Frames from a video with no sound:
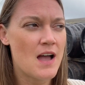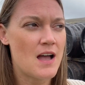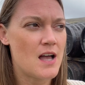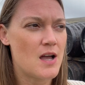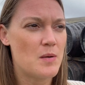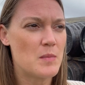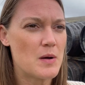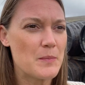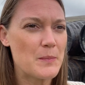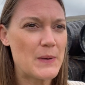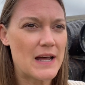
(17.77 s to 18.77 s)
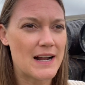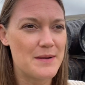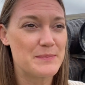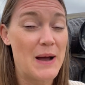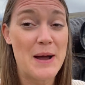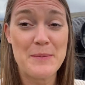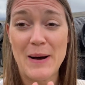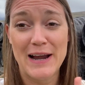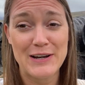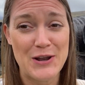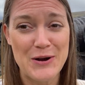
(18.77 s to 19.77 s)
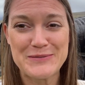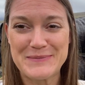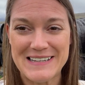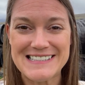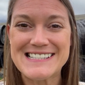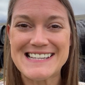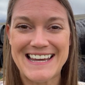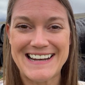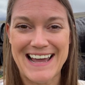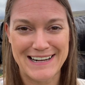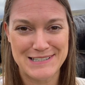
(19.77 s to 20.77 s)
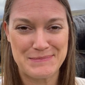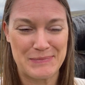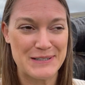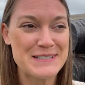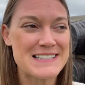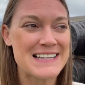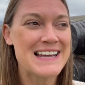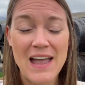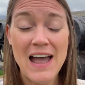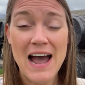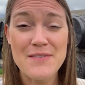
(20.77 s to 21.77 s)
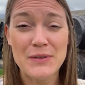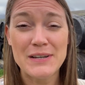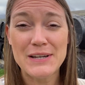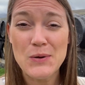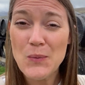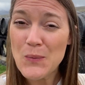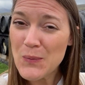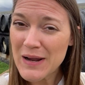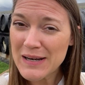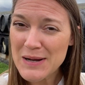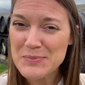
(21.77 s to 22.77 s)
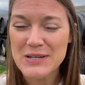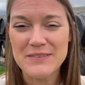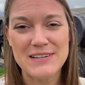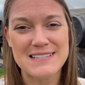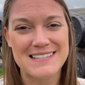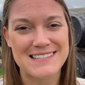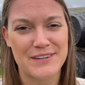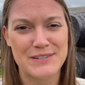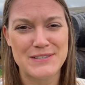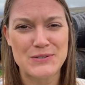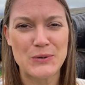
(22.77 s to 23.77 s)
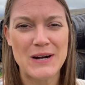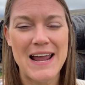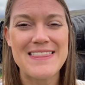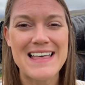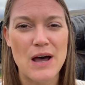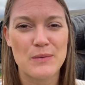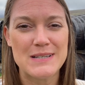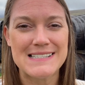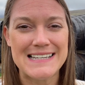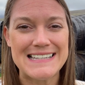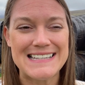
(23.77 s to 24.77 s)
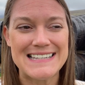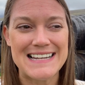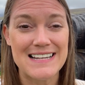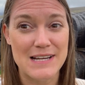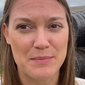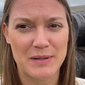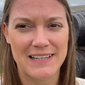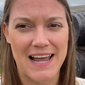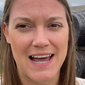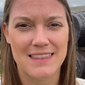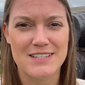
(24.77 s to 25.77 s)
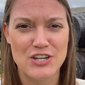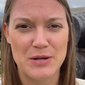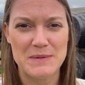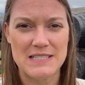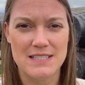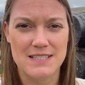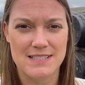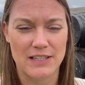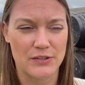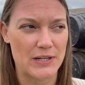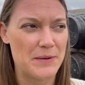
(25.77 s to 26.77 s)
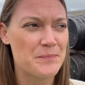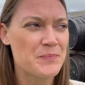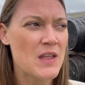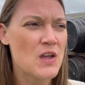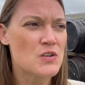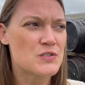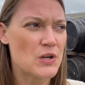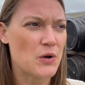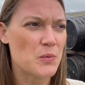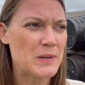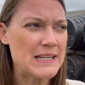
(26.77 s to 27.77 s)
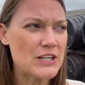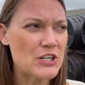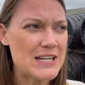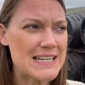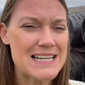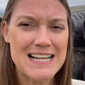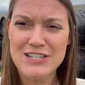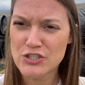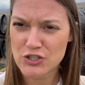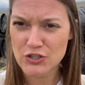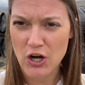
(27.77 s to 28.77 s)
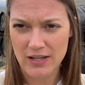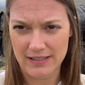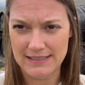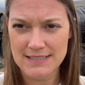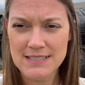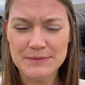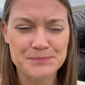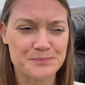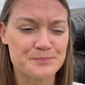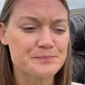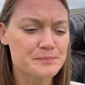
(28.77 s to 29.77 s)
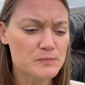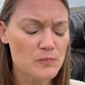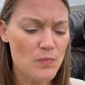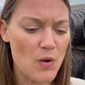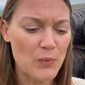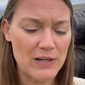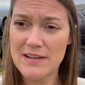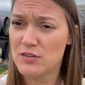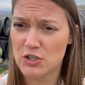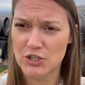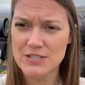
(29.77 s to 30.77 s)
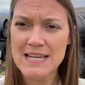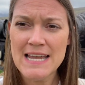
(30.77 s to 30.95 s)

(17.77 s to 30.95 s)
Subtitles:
but I'm by no means an expert. I've only done one previous distilleries tour, and that was in Dublin at the Jameson Distillery. So here in Scotland, what I've learned